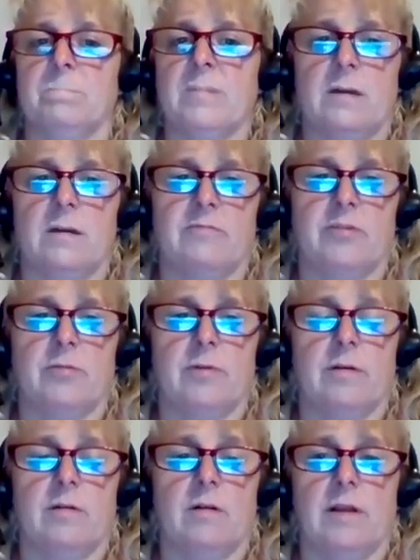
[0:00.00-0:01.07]
And if you
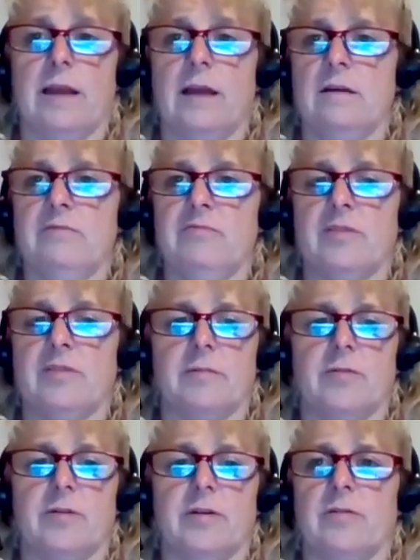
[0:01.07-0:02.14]
all have, then I'm
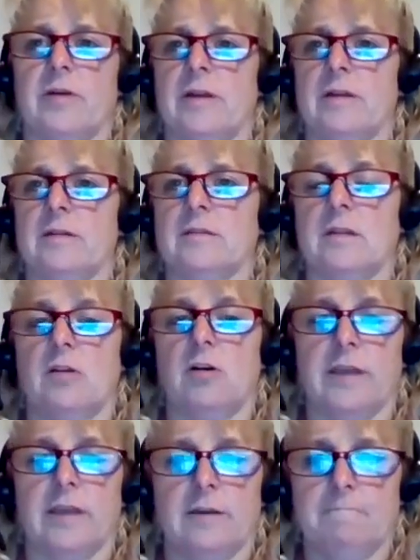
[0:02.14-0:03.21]
going to go ahead and
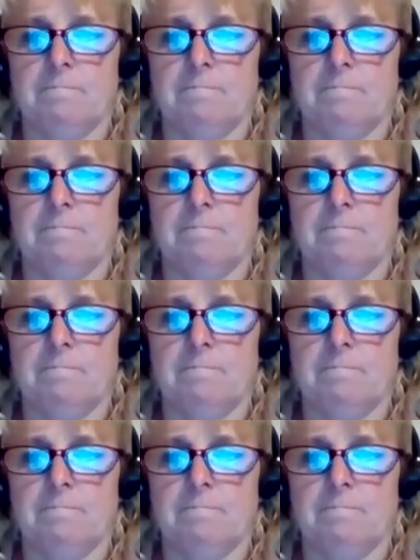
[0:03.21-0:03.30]
log in.